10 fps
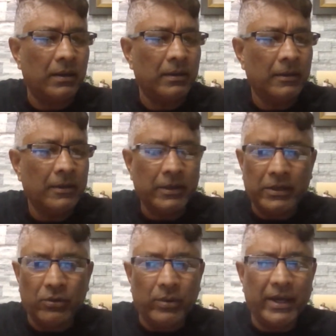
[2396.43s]
and
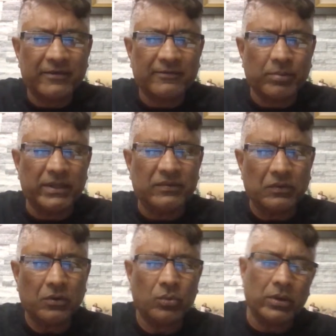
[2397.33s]
I
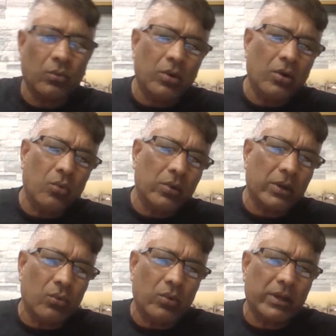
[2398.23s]

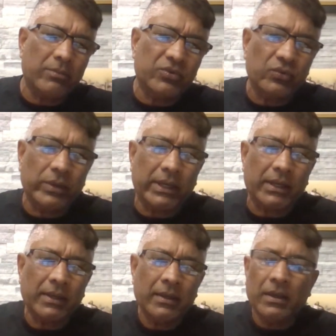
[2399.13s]
explained to her
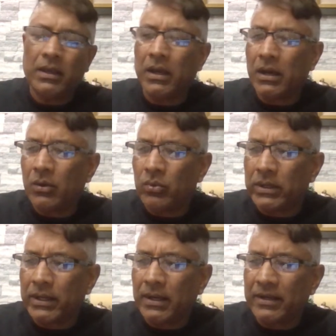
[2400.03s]
what I'm
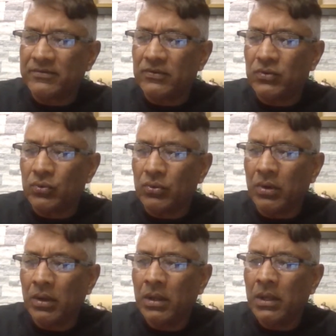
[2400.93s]
doing,
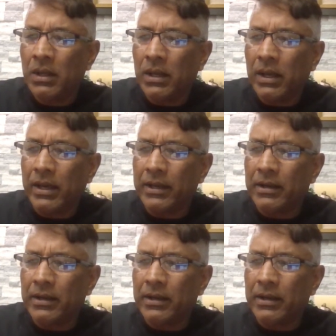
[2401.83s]
what I'd like to